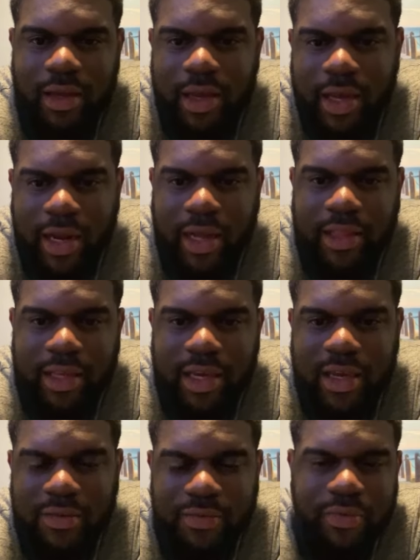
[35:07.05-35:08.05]
and I
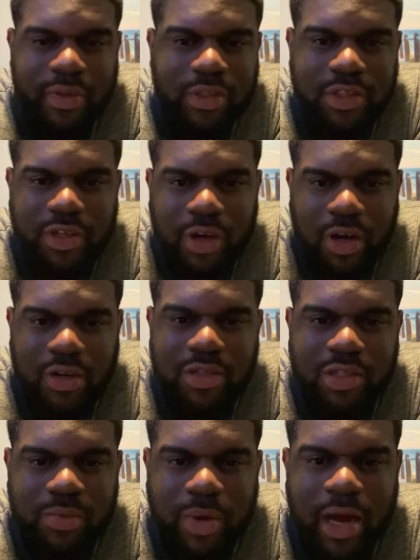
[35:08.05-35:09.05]
leave
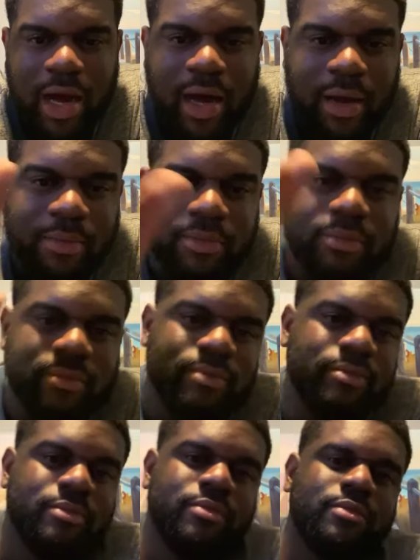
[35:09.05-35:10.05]
Charles Schwab.
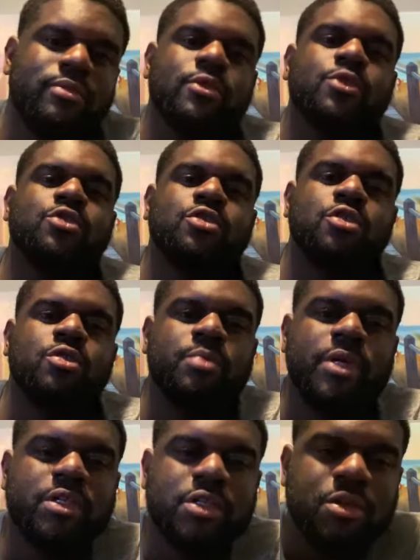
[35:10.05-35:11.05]
True,
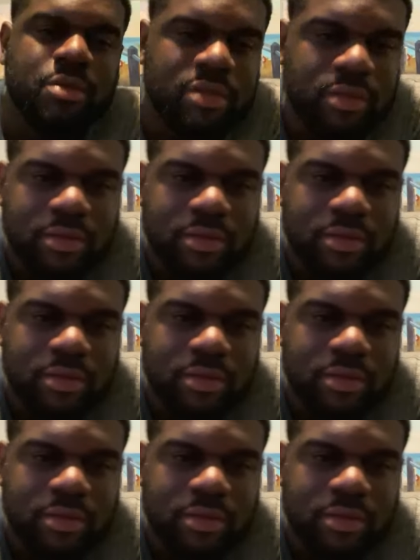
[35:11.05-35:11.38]
me too.